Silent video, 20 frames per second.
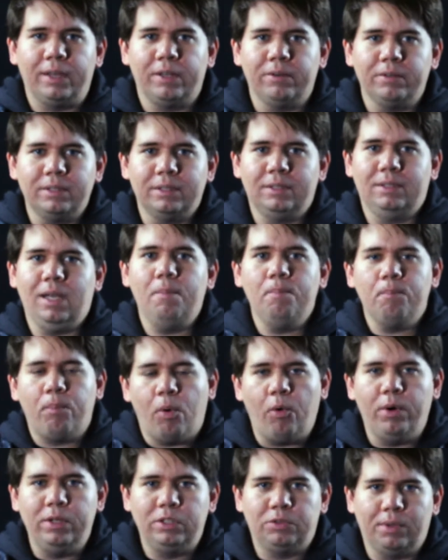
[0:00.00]
There are some
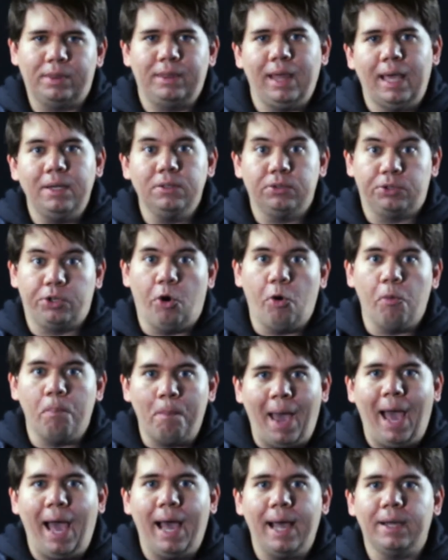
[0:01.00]
points where things go
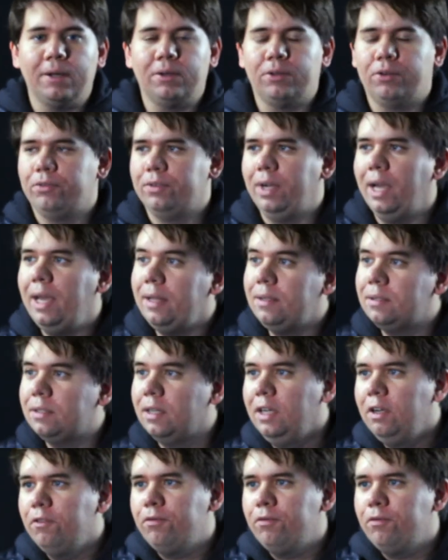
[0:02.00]
bad, right?